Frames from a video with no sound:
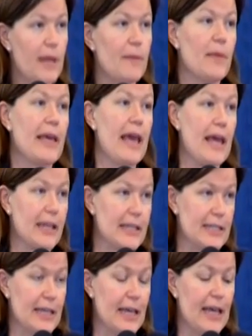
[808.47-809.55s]

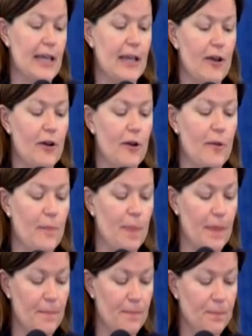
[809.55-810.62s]
mechanics or
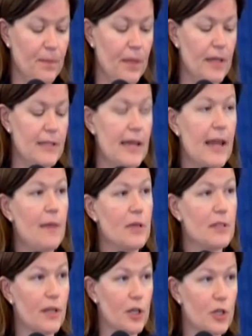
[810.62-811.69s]

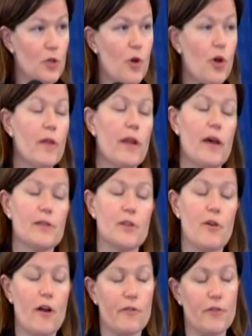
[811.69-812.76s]
dynamics and control, and also
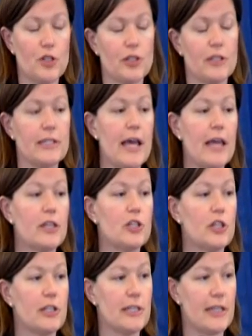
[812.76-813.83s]
artificial
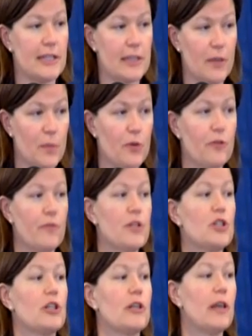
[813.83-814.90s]
intelligence and computer
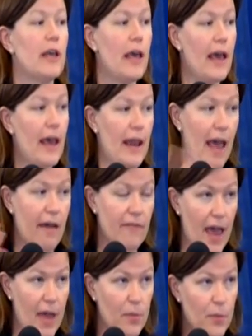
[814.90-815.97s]
vision, and have
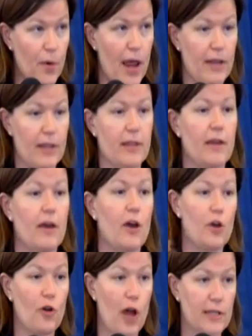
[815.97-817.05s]
that breadth
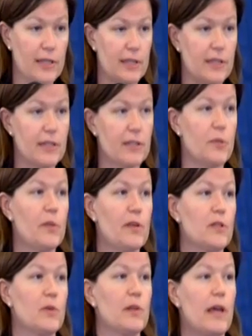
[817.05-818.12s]
across the
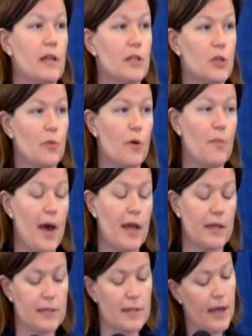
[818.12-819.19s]
disciplines related to
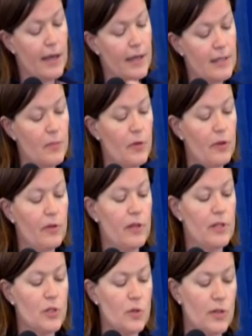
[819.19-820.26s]
robotics. Similarly,
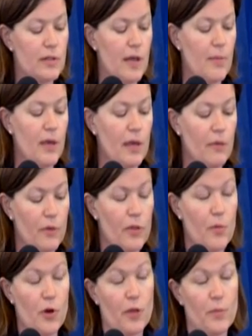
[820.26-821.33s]
students coming in with the
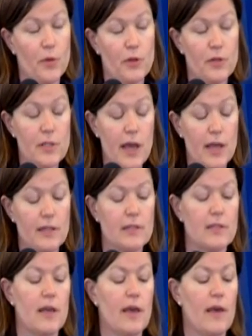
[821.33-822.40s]
more computer
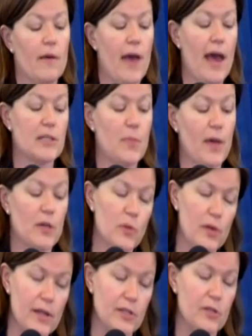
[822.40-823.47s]
science aspect
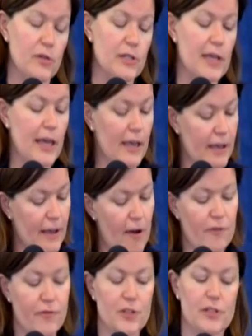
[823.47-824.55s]
will also take
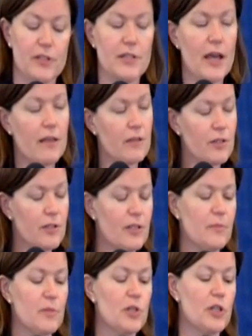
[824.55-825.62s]
artificial intelligence
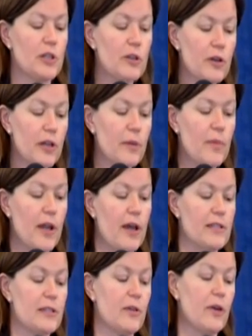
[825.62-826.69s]
and machine learning, but
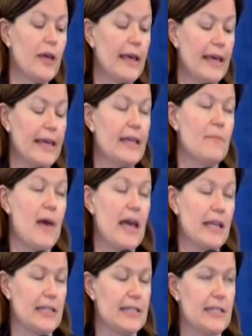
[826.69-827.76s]
also
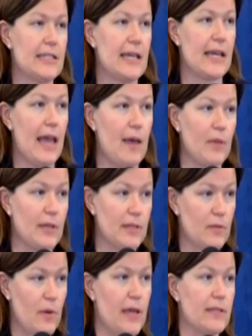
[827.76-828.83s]
kinematics and dynamics
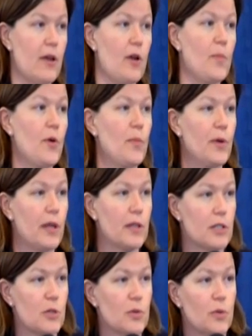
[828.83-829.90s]
as are appropriate
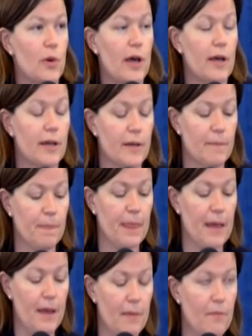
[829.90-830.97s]
to
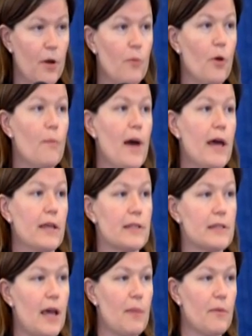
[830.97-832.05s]
a
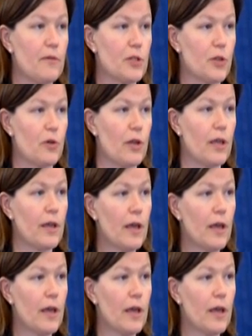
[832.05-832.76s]
robotics type of degree.